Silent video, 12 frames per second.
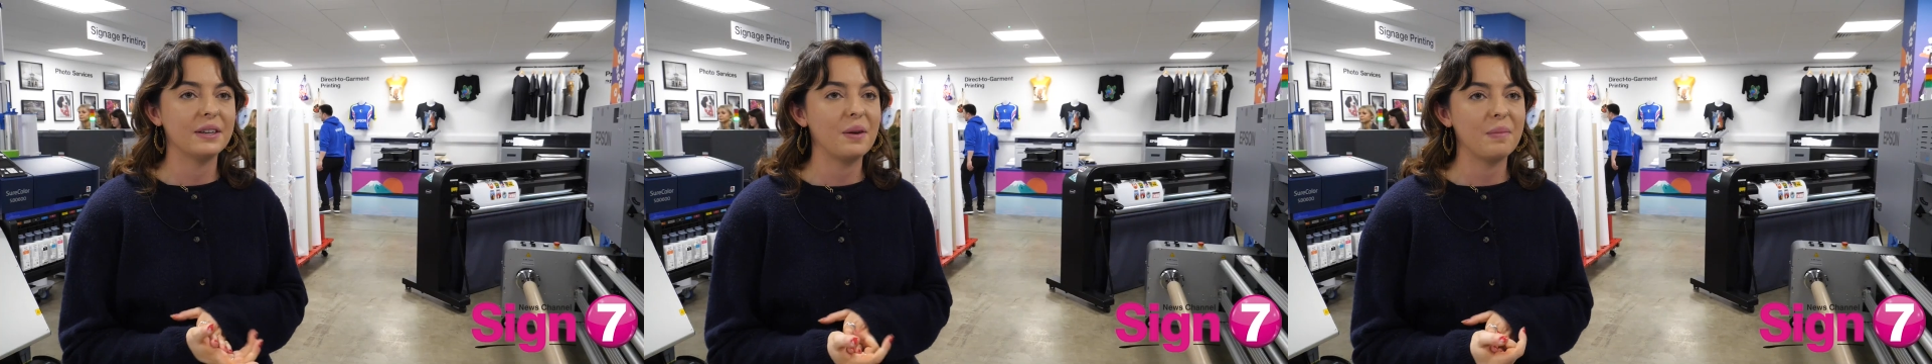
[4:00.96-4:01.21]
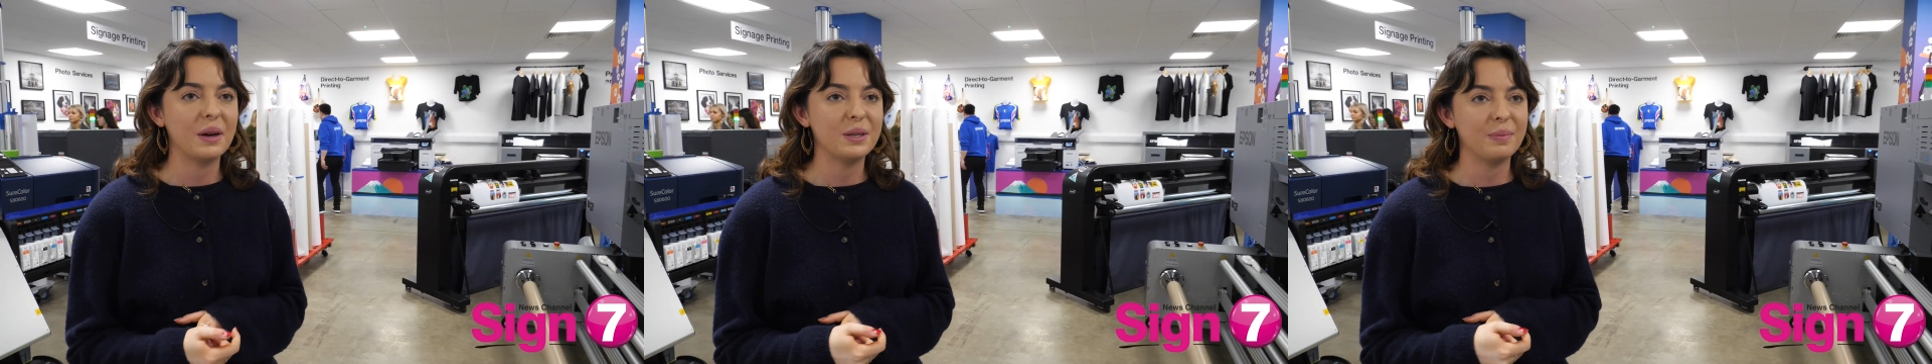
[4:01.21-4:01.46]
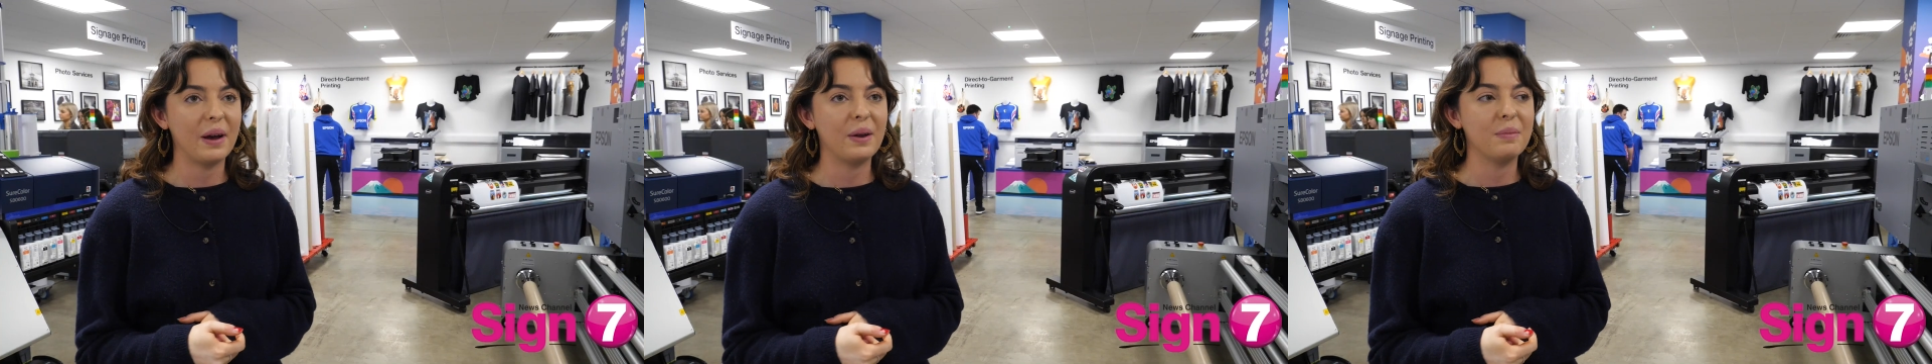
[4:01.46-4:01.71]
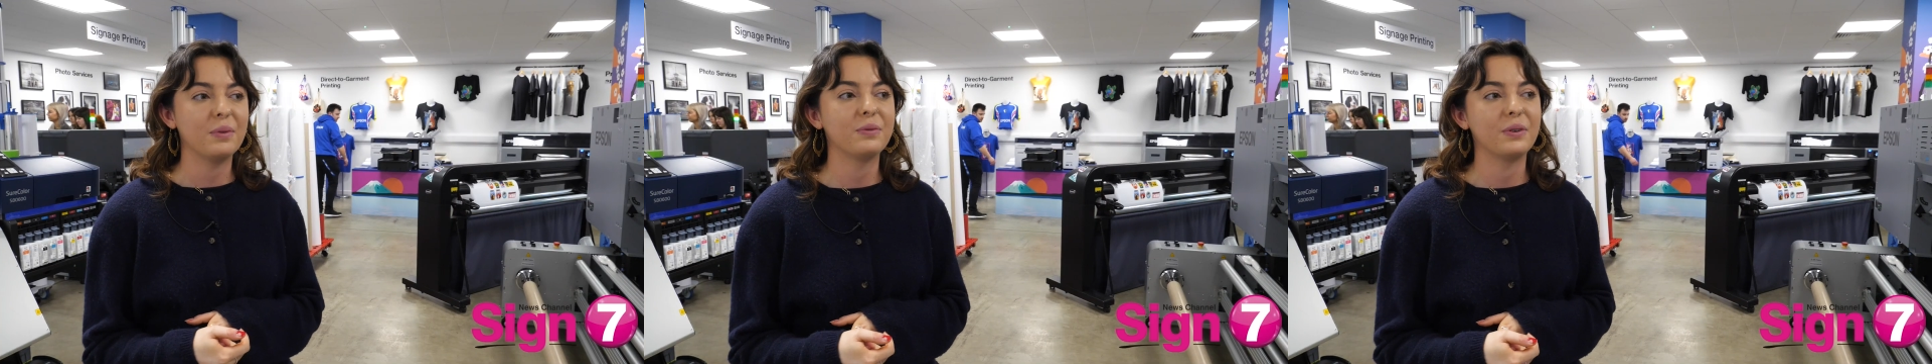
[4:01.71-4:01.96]
know much
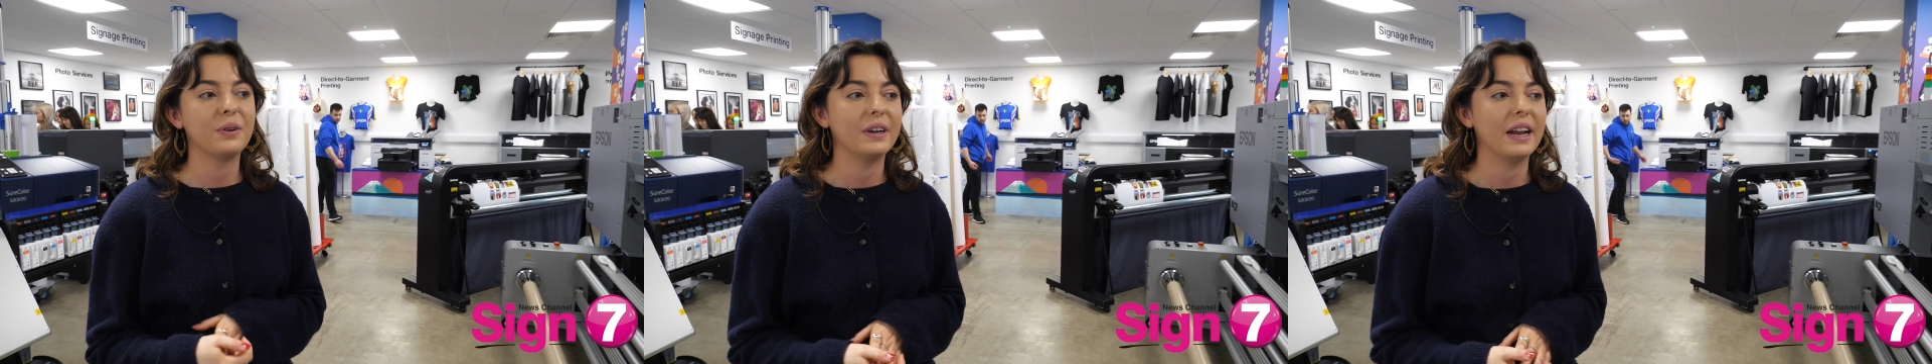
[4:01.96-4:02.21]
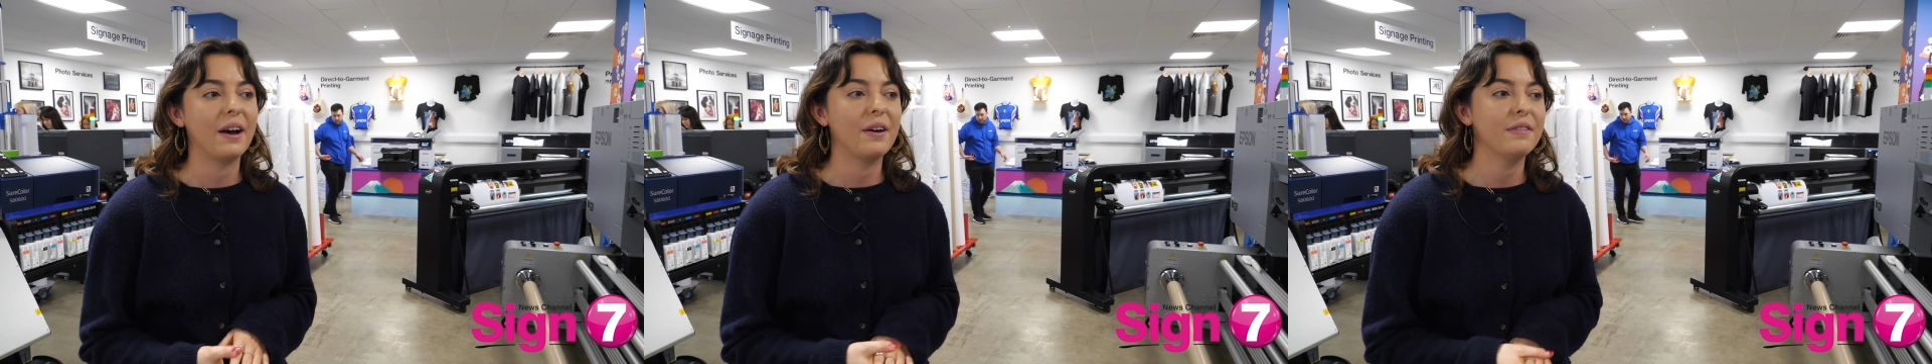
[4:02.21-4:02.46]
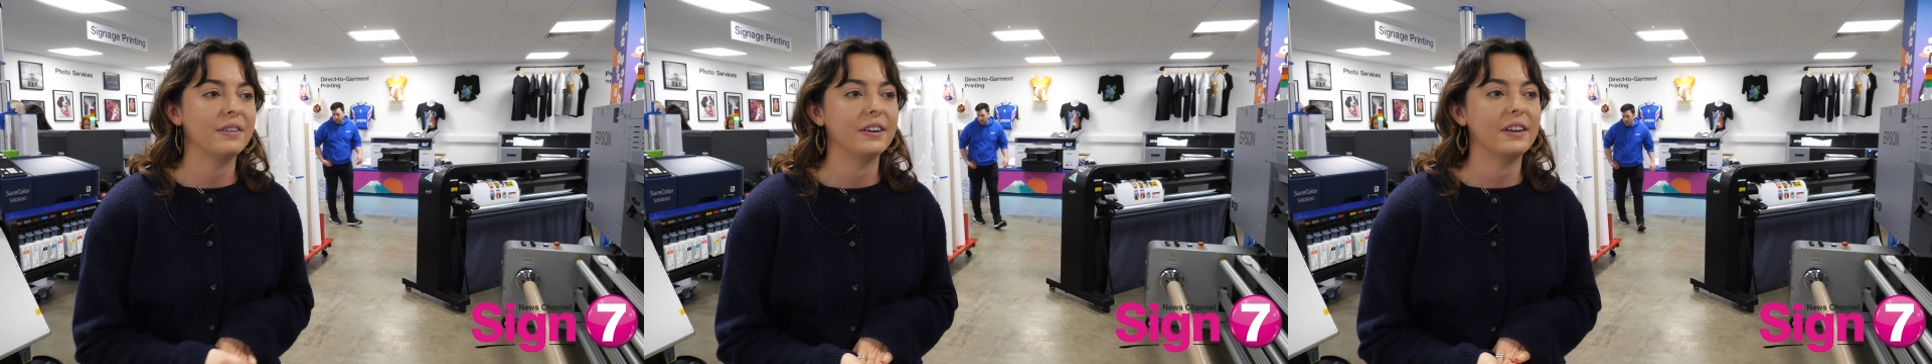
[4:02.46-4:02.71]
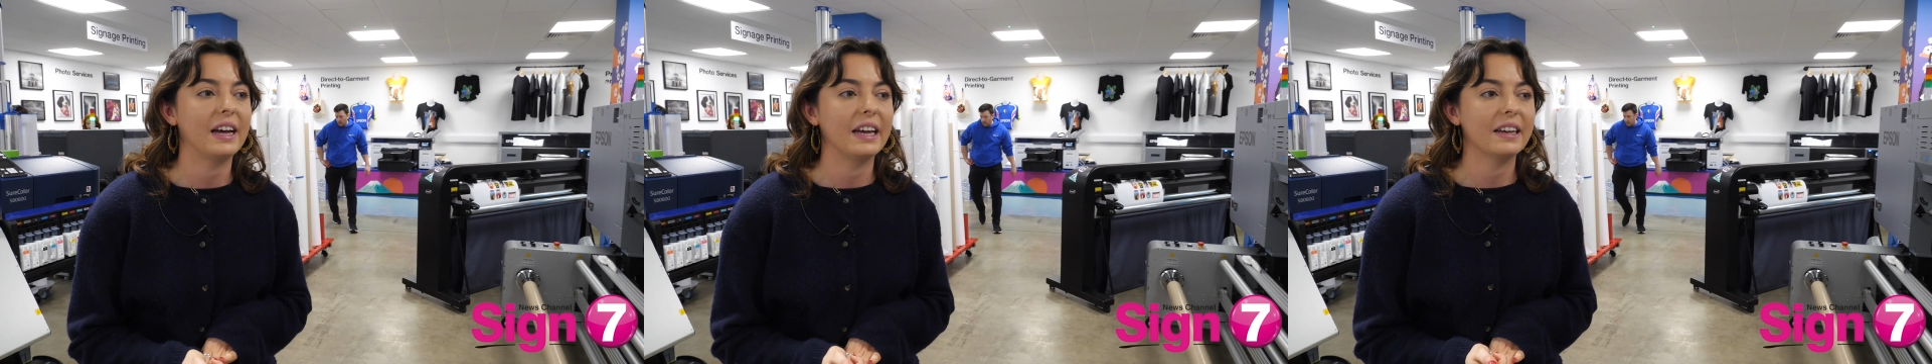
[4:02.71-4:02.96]
about it before, and now I
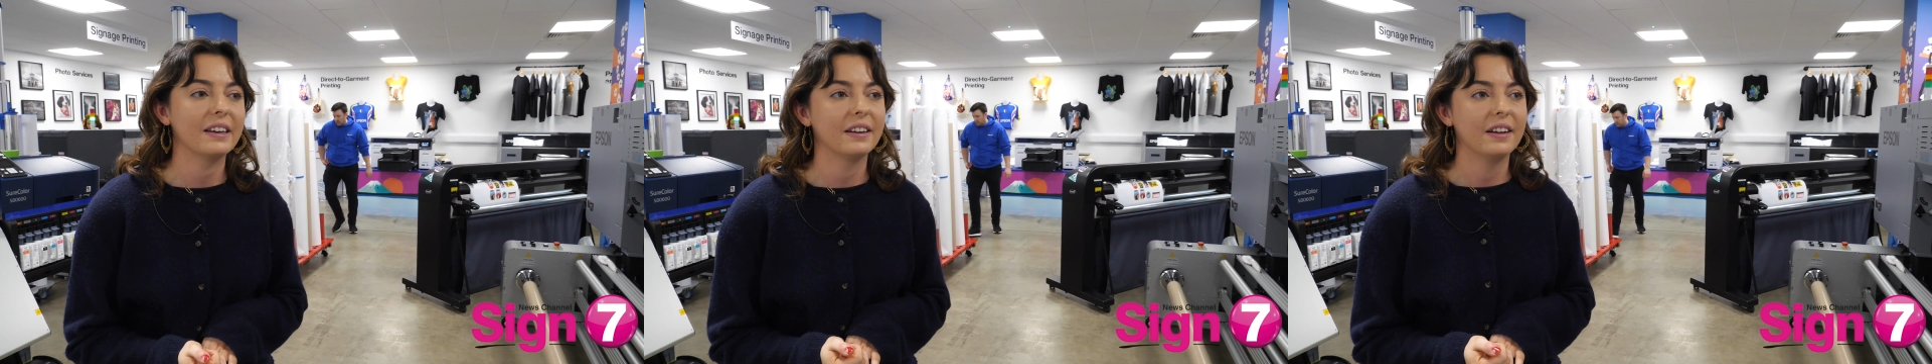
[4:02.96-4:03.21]
feel like